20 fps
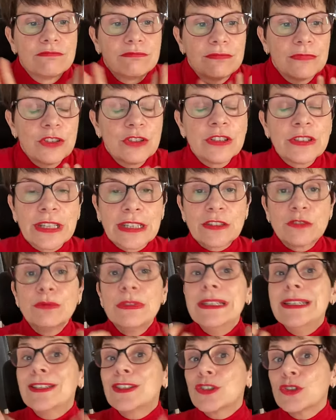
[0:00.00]
you know, that
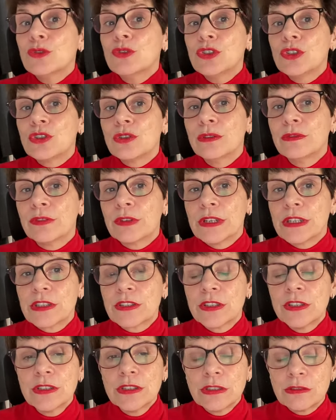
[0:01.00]
really suit you, for
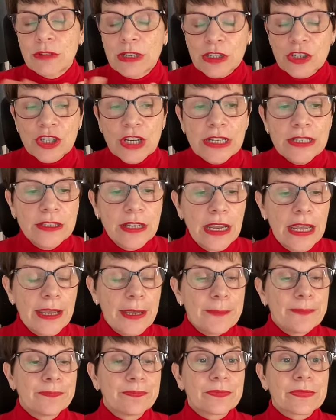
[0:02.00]
instance, in red shade.
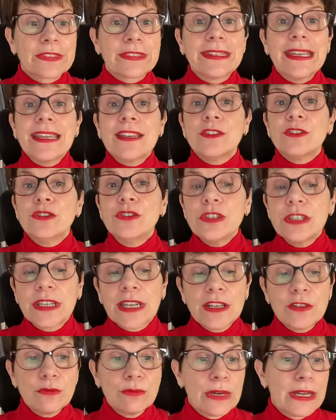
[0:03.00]
Then you
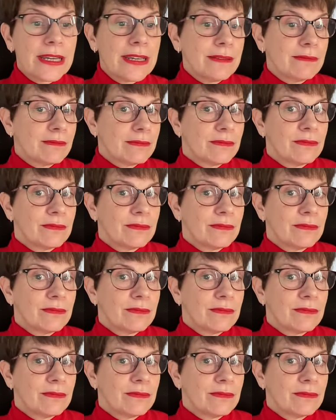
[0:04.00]
can wear